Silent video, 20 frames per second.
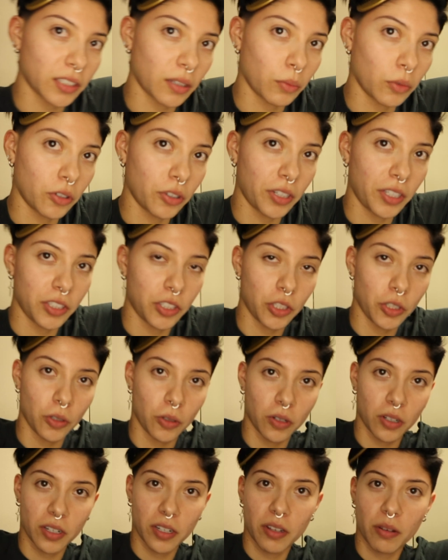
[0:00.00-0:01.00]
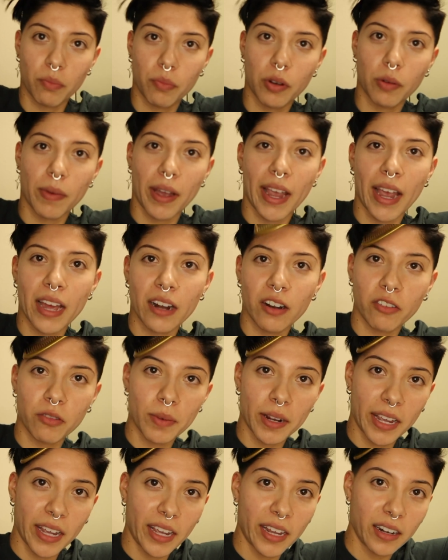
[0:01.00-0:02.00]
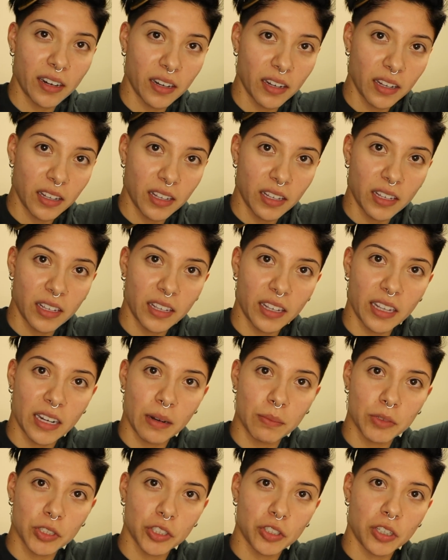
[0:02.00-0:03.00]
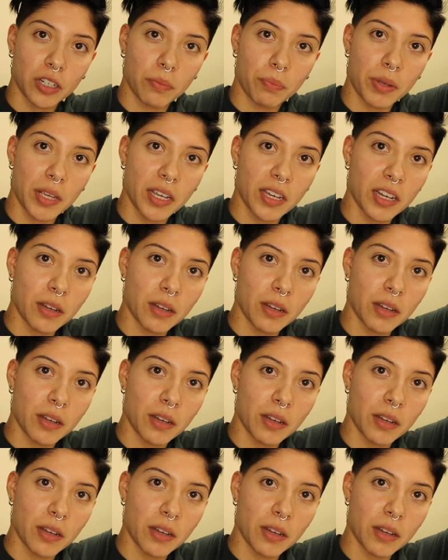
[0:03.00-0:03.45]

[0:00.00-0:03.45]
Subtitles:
I'm going to put my hand over my head and I'm just gonna pick